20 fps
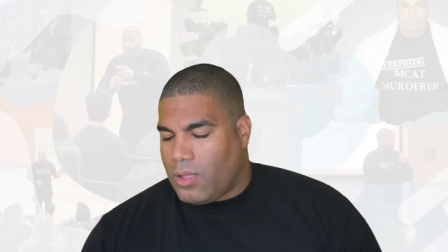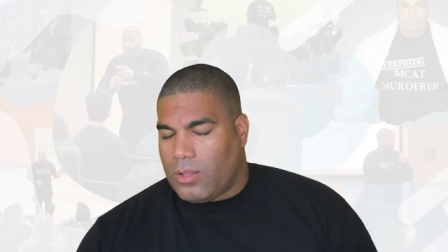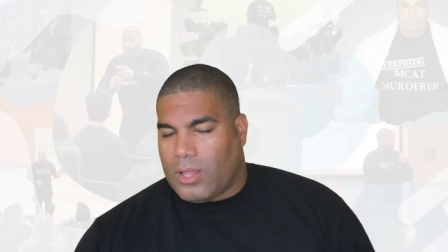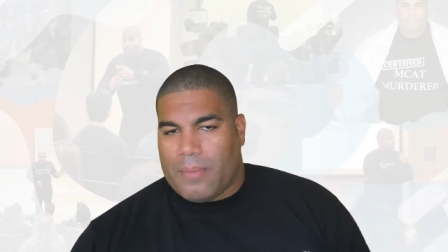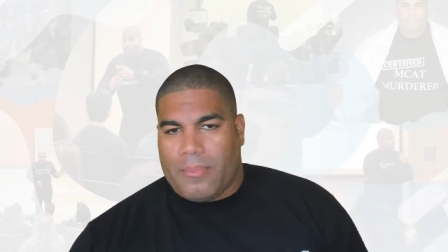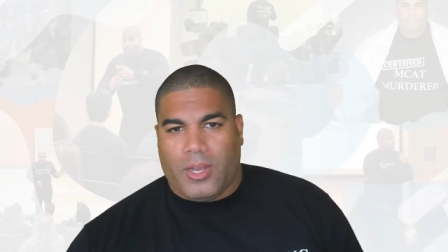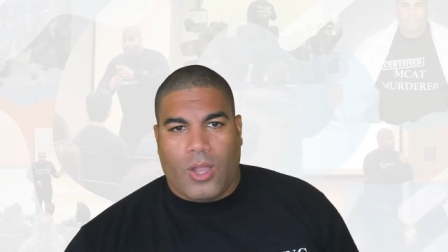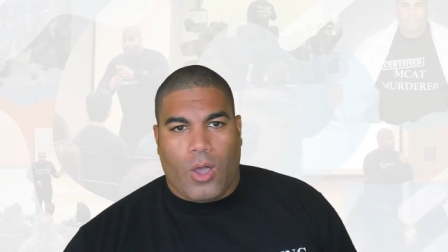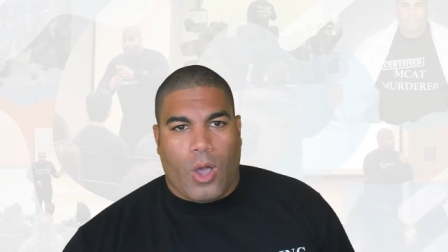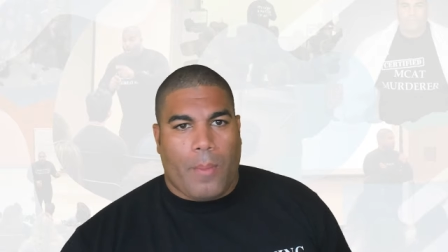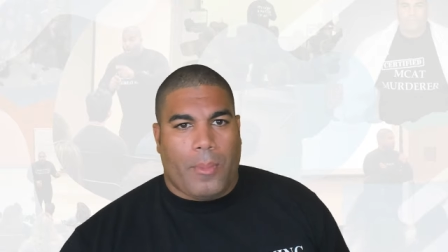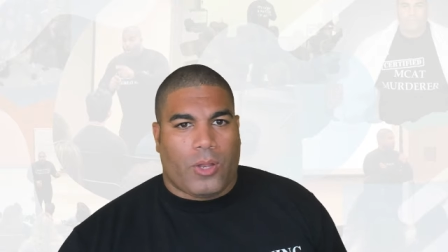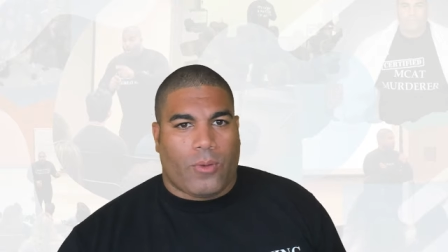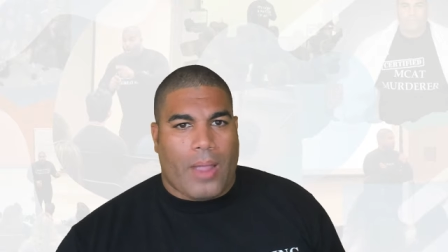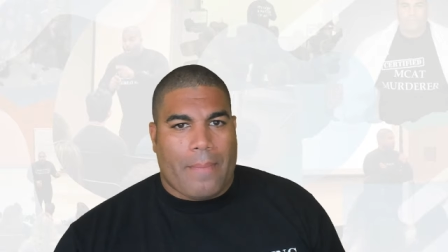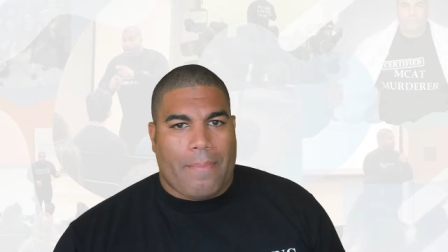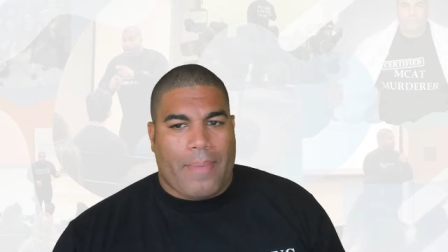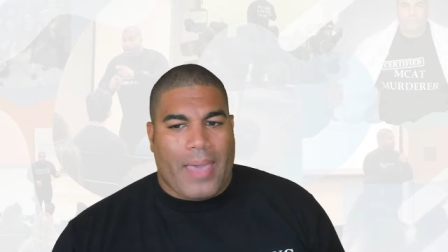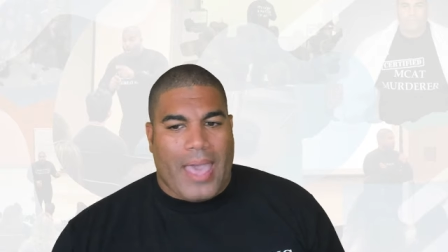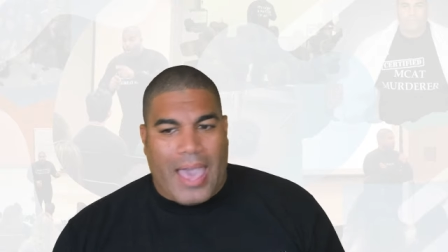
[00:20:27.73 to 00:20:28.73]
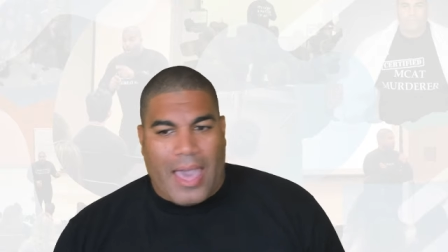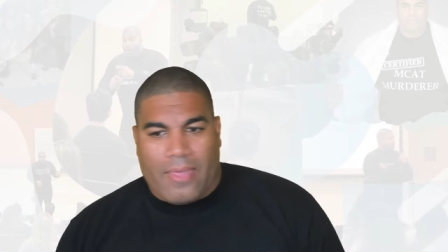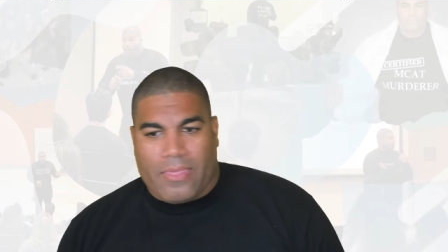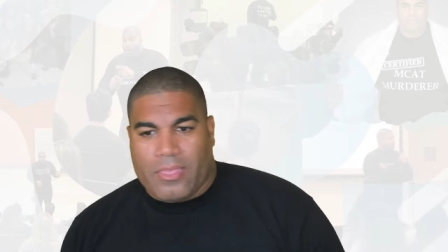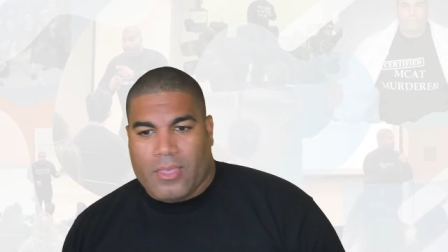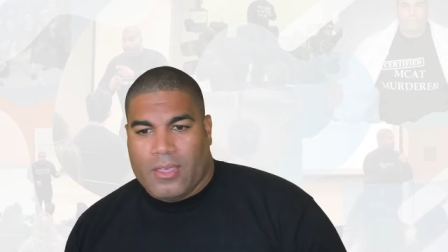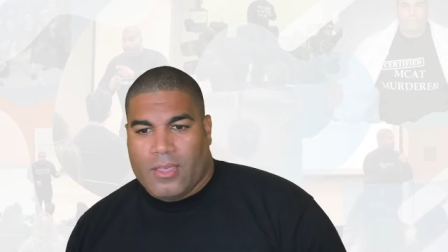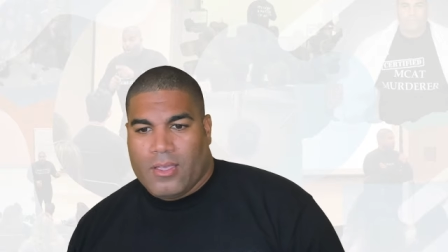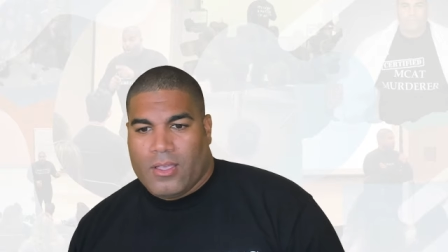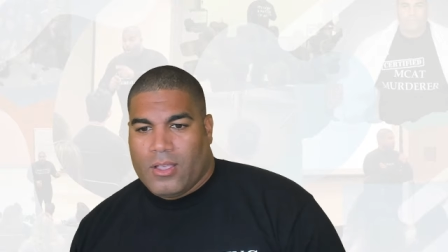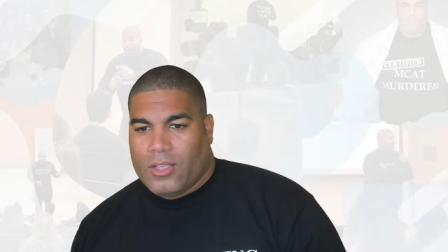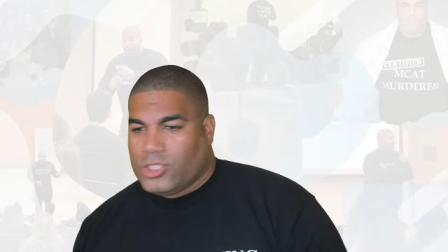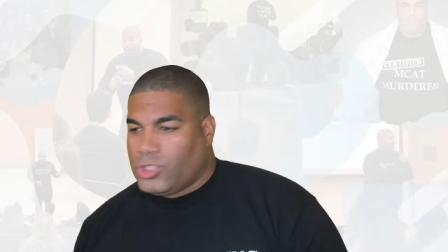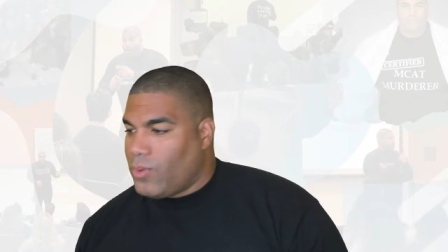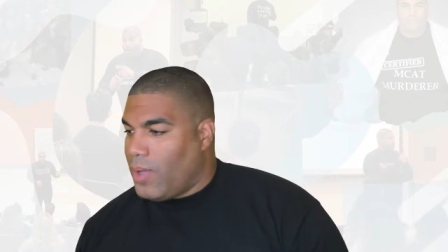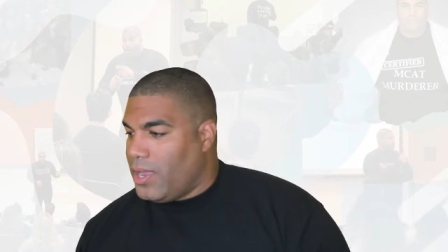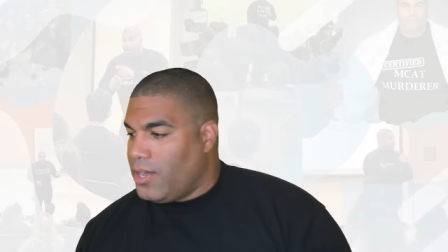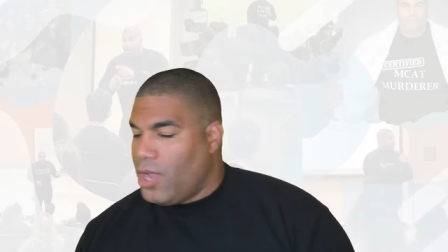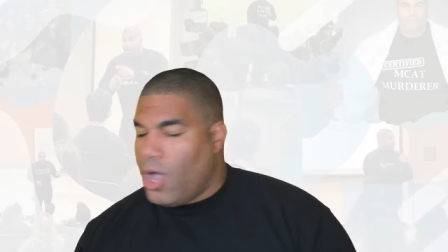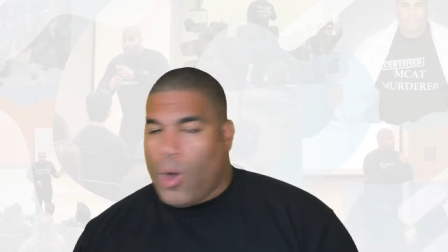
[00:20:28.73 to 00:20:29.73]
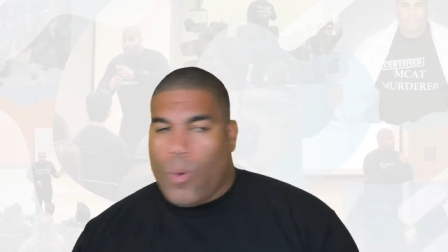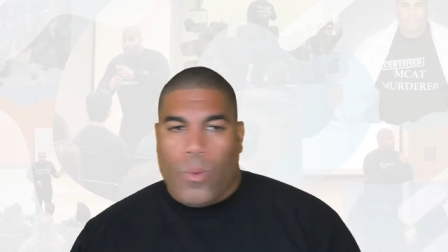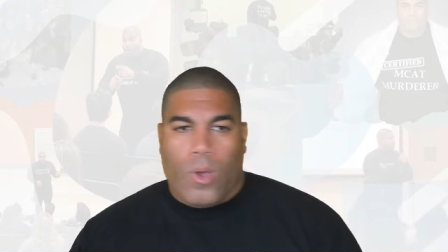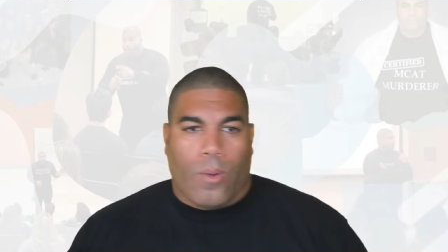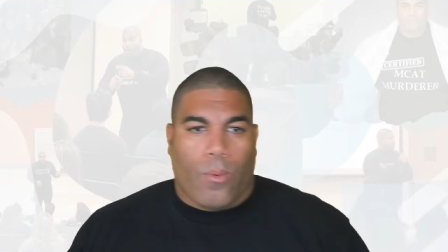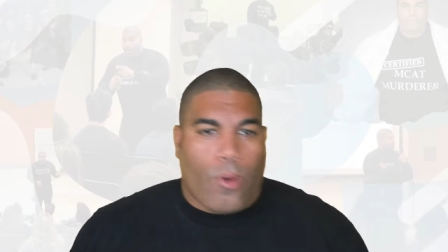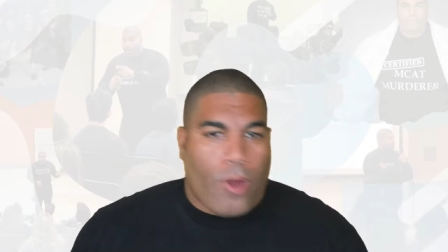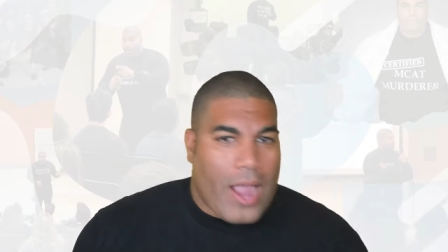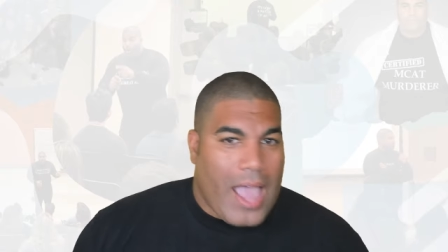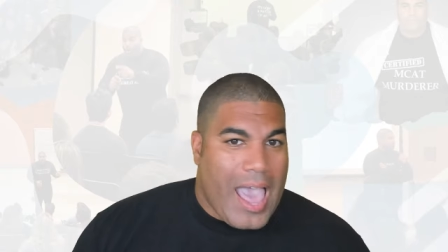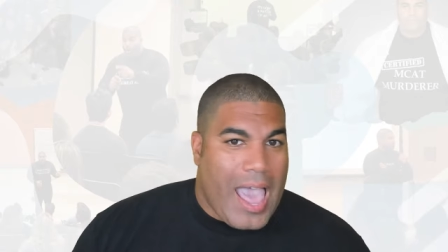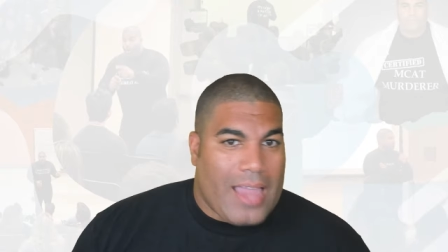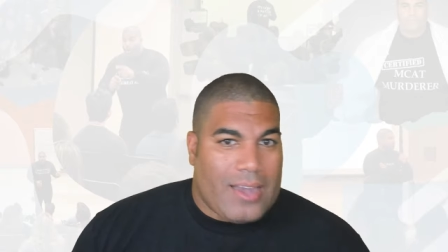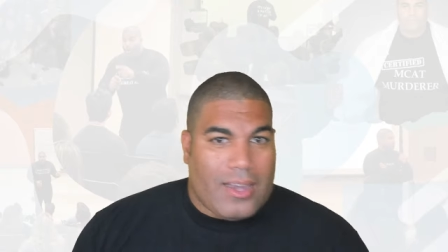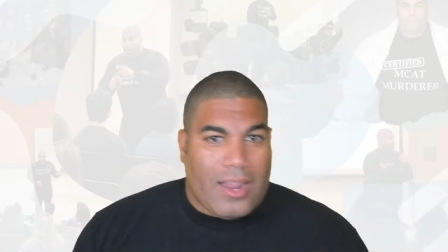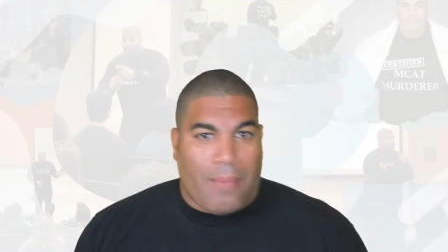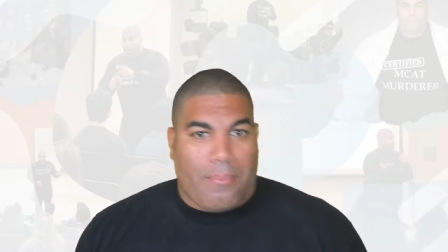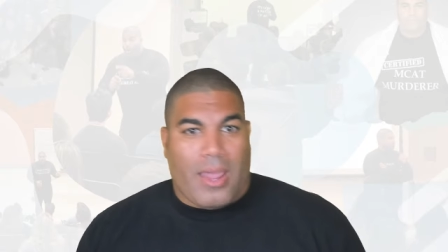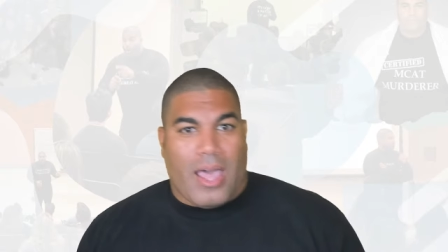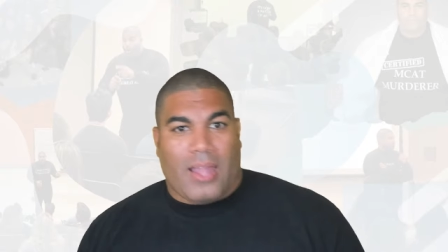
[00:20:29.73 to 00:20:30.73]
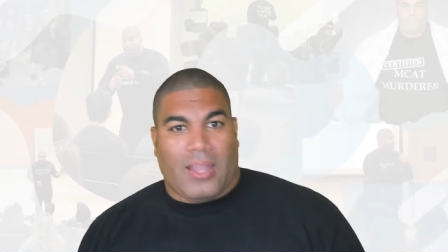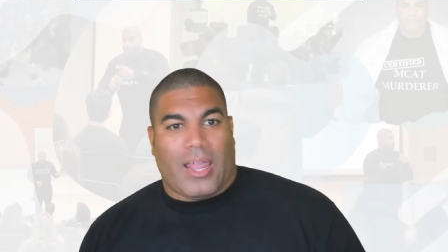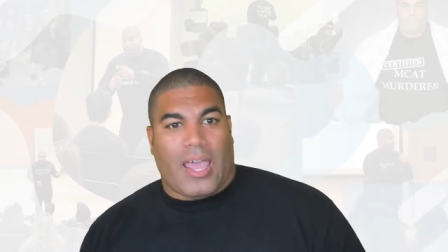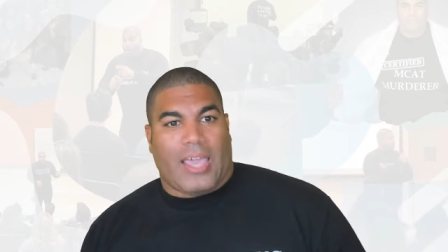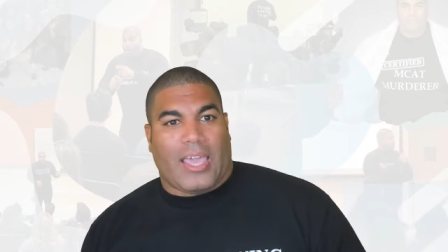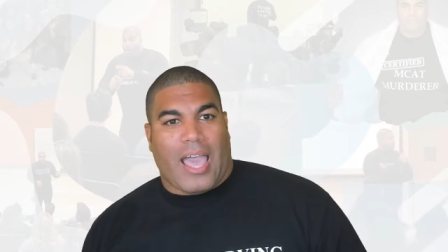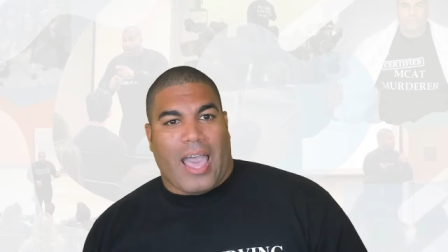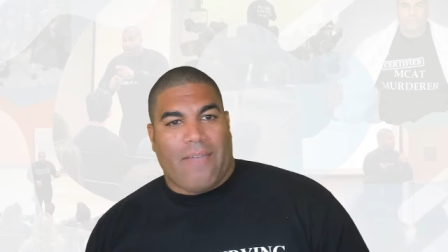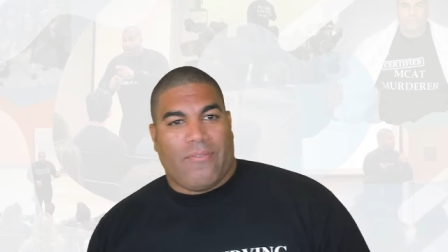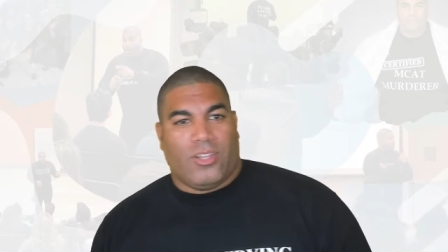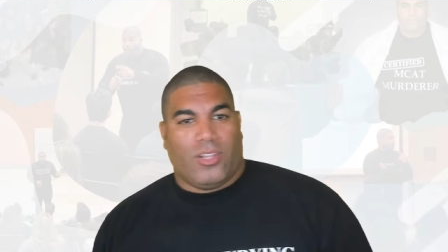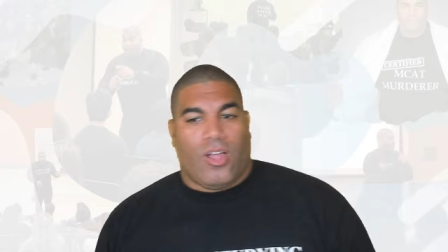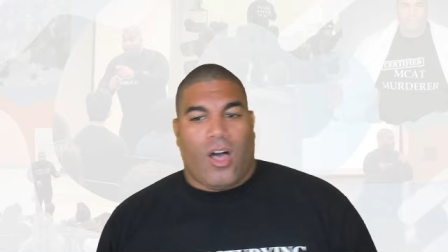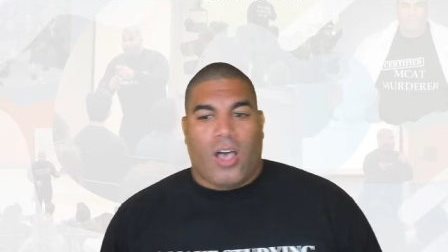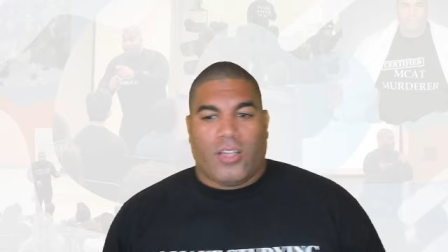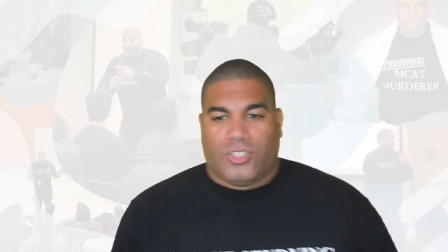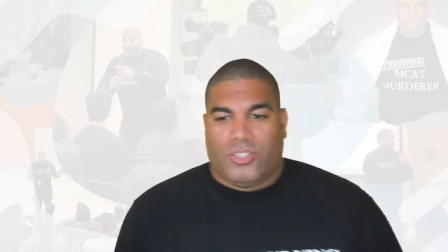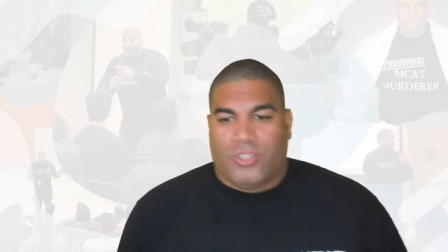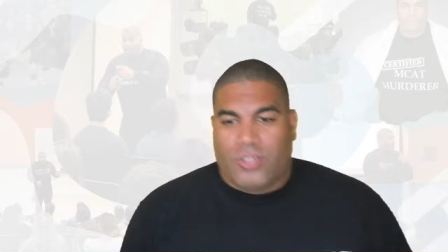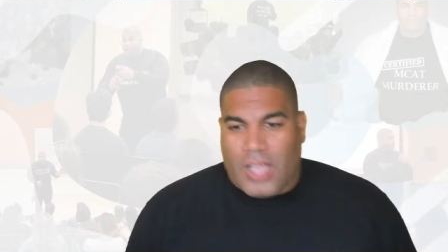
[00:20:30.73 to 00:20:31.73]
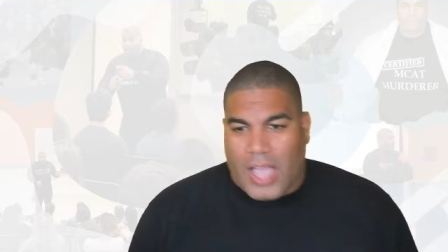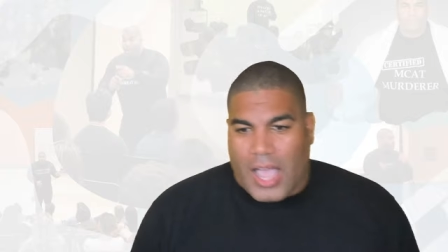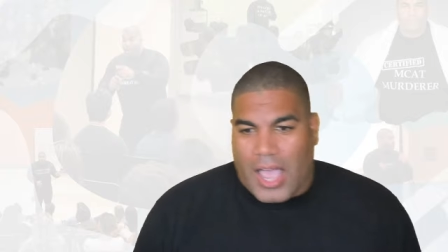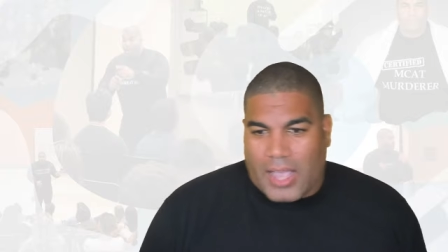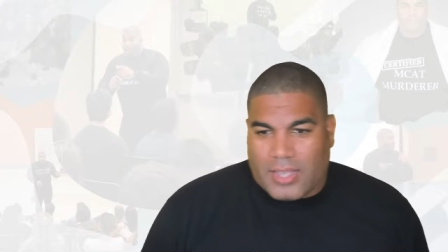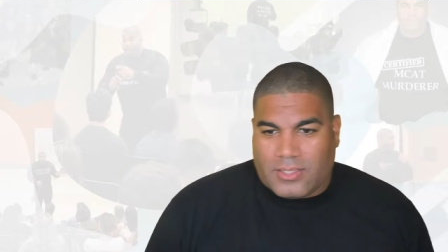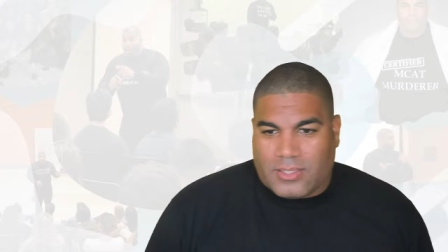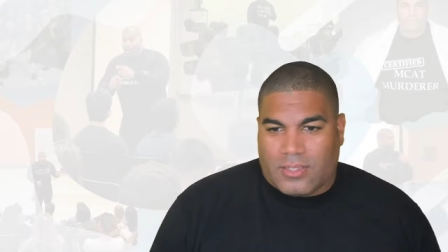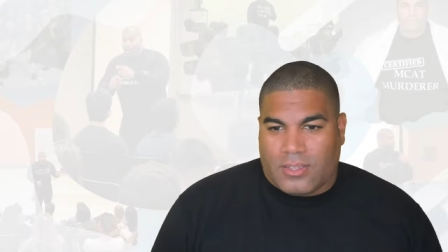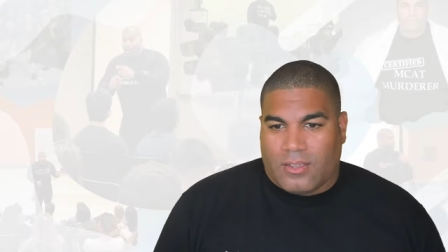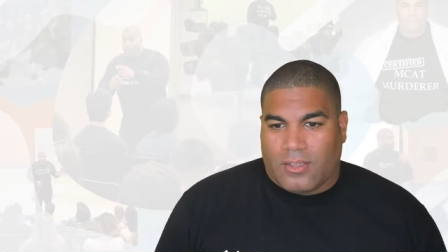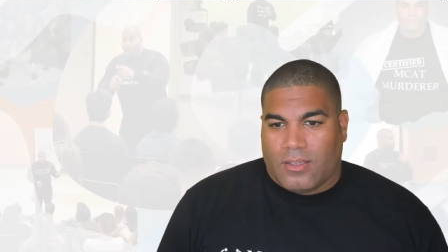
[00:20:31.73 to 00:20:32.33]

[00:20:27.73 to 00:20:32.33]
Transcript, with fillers: Let me know I'm on the right path so I know where we're at and I'm not like, I haven't lost you guys,